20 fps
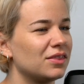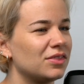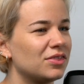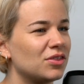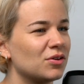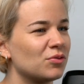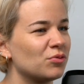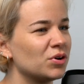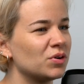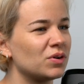The
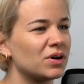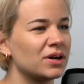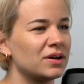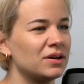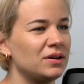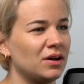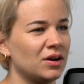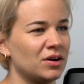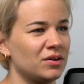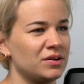real
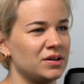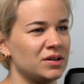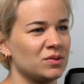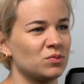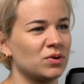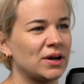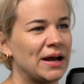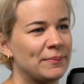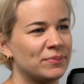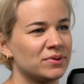irony in what
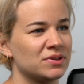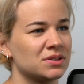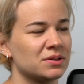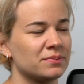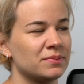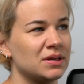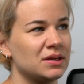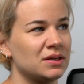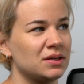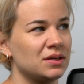happened to
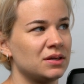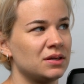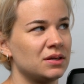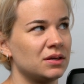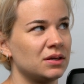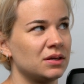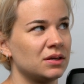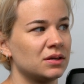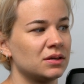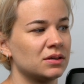me
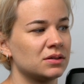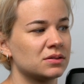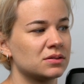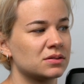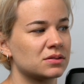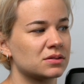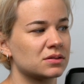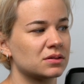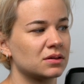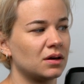
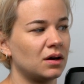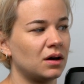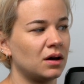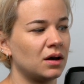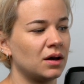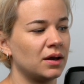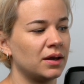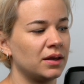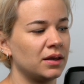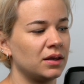is
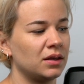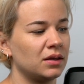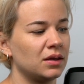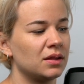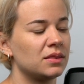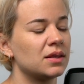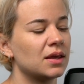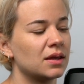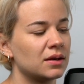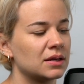in
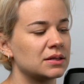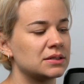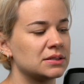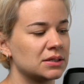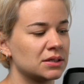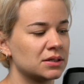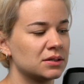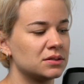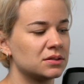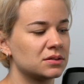the end, I
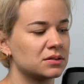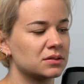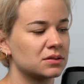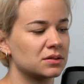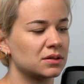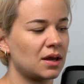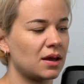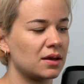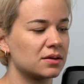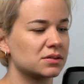did
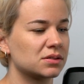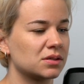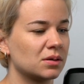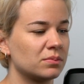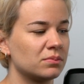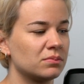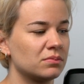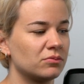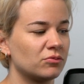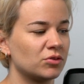get
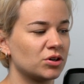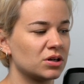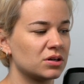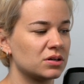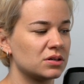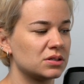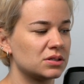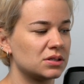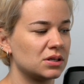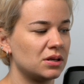some
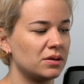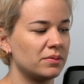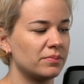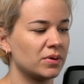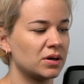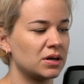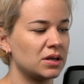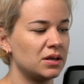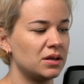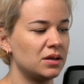redundancy
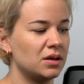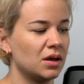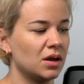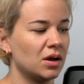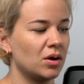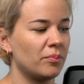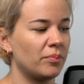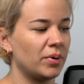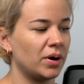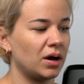money,
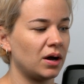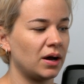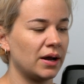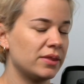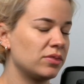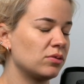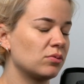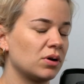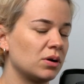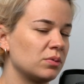but I
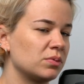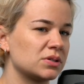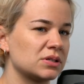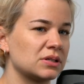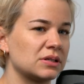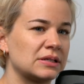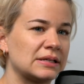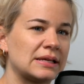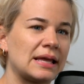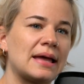thought I wasn't going
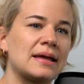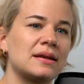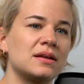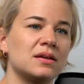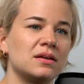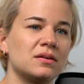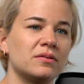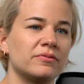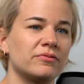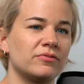to get
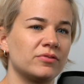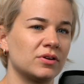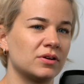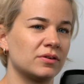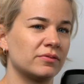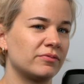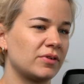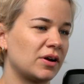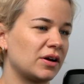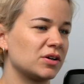any for
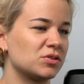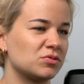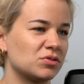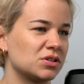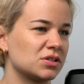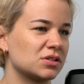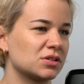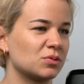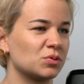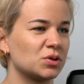various
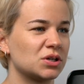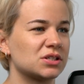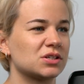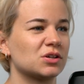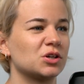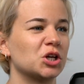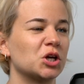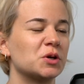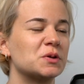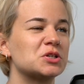reasons I won't necessarily
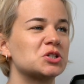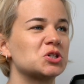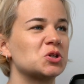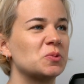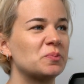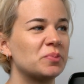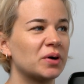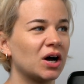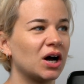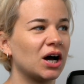go into.
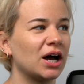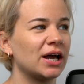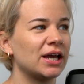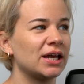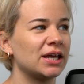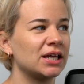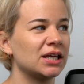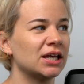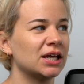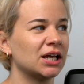But
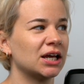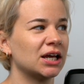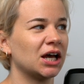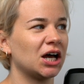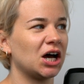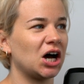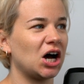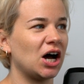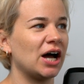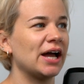I
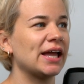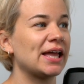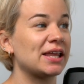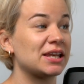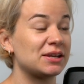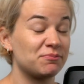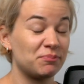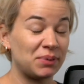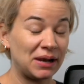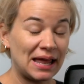
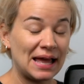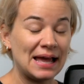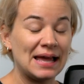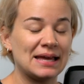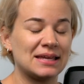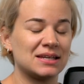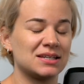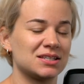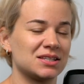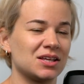had
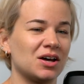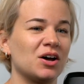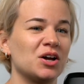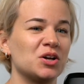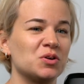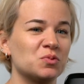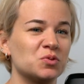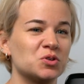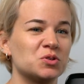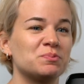planned that I
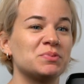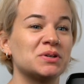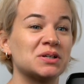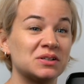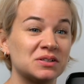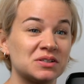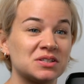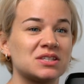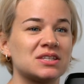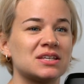would build
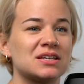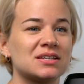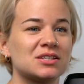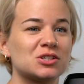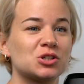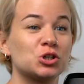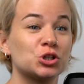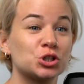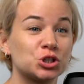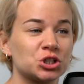this
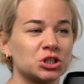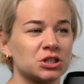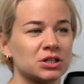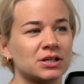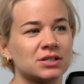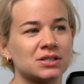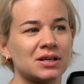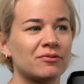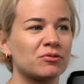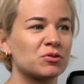cushion because
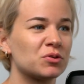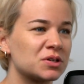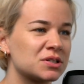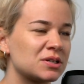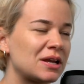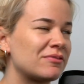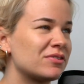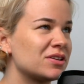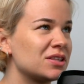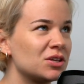
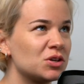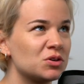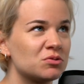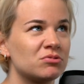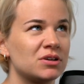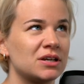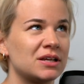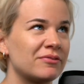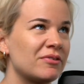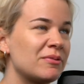everything you
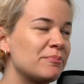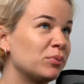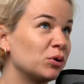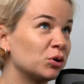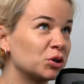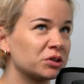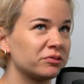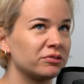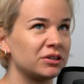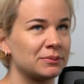read, every blog
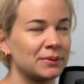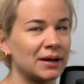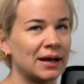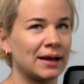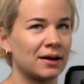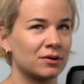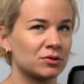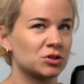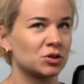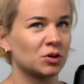you read about how
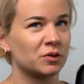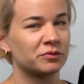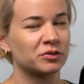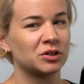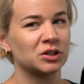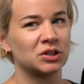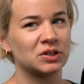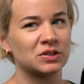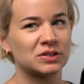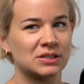to go
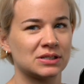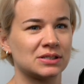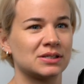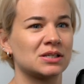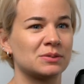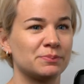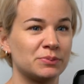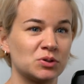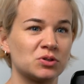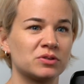freelance, it says
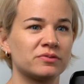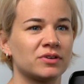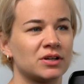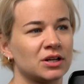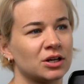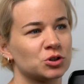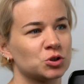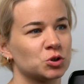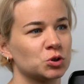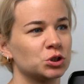build a
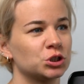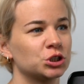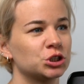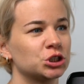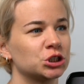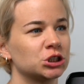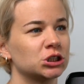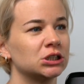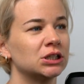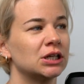financial
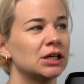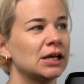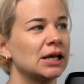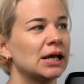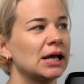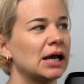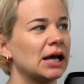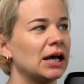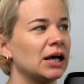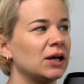cushion.
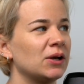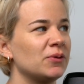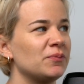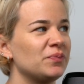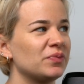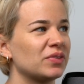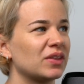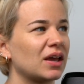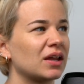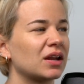And
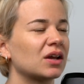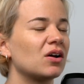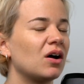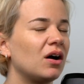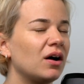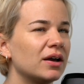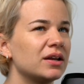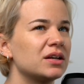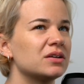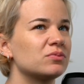I
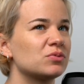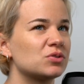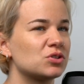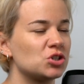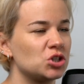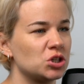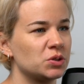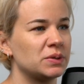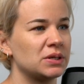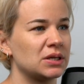kind of was
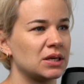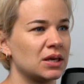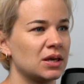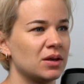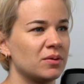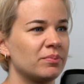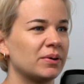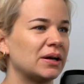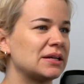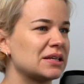doing it,
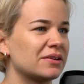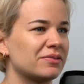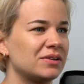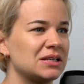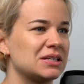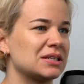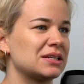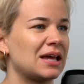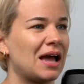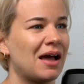but I definitely
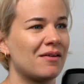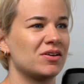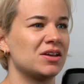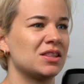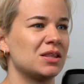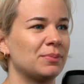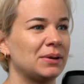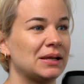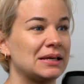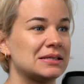didn't have it in the
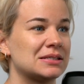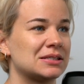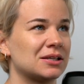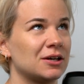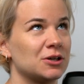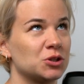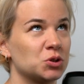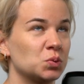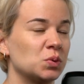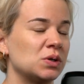place that I
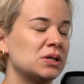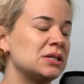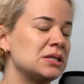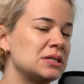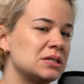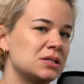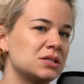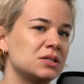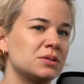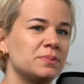thought it
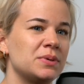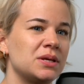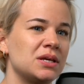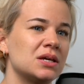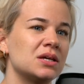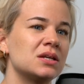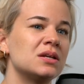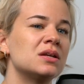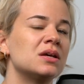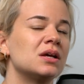needed to be
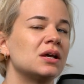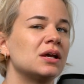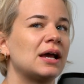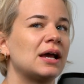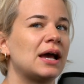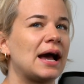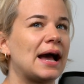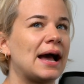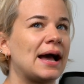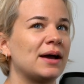in.
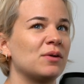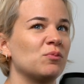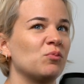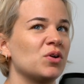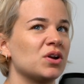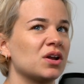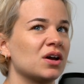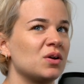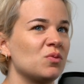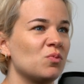And when
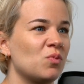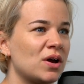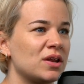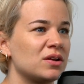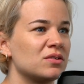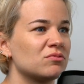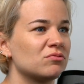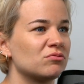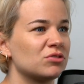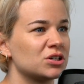I went,
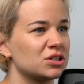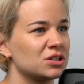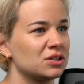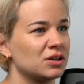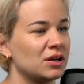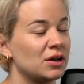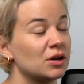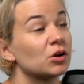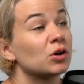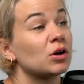
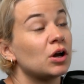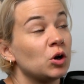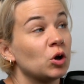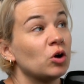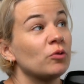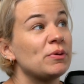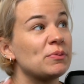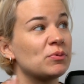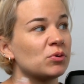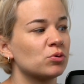and a lot of
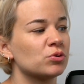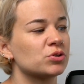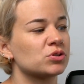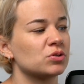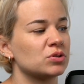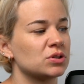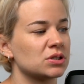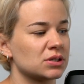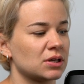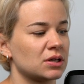people also
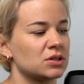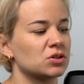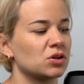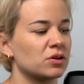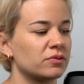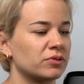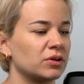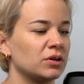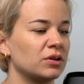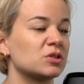decide to go
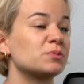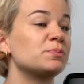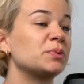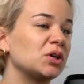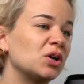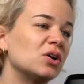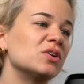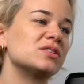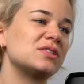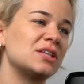freelance
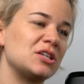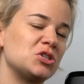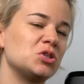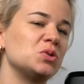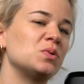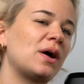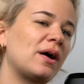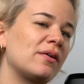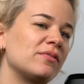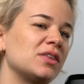because they do
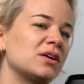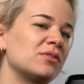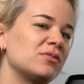have that